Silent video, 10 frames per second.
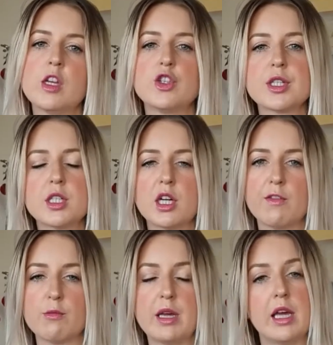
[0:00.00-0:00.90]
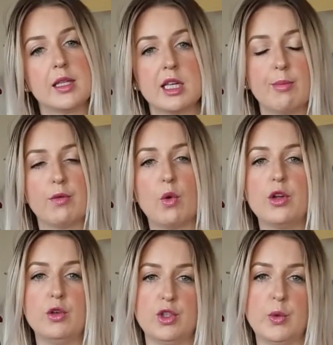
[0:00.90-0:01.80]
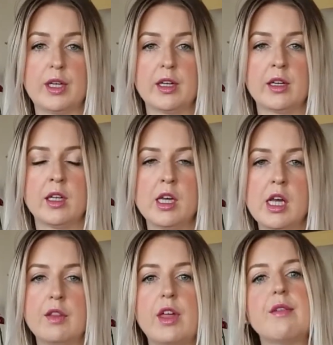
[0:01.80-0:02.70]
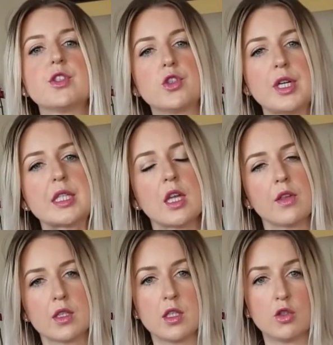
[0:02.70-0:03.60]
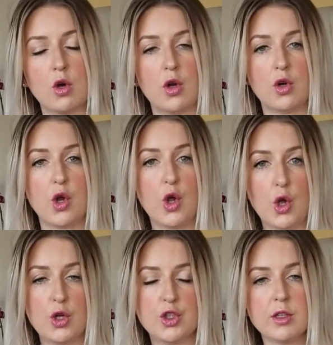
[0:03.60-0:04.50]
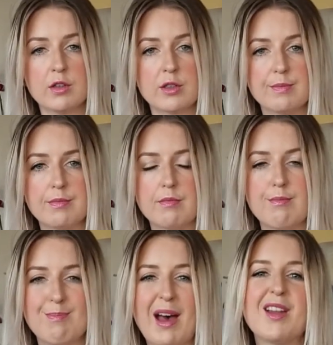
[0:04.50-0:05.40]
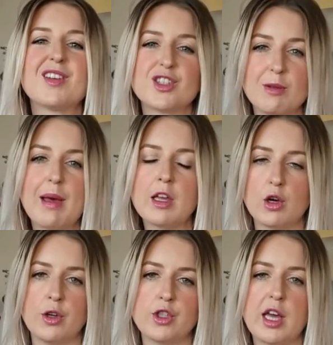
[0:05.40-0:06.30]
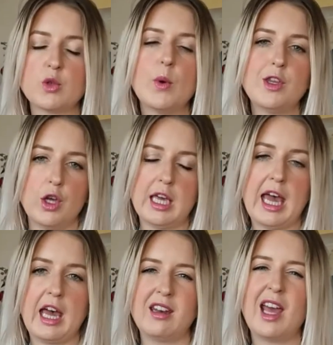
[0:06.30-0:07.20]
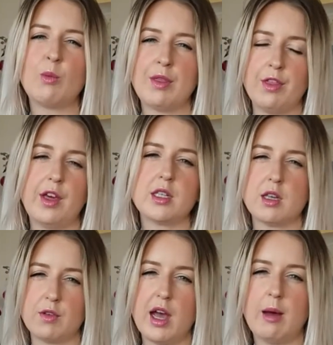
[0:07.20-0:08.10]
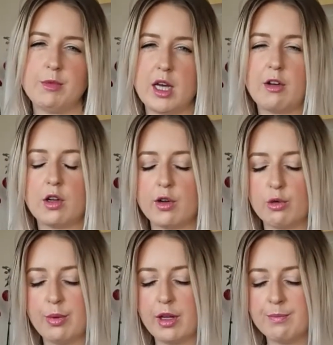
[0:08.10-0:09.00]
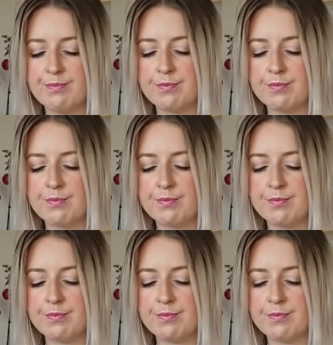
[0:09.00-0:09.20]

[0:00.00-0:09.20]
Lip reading: just to give them a heads up of what you're doing. They've stressed that this is not urgent, but to make contact when you can and when things have calmed down a little bit.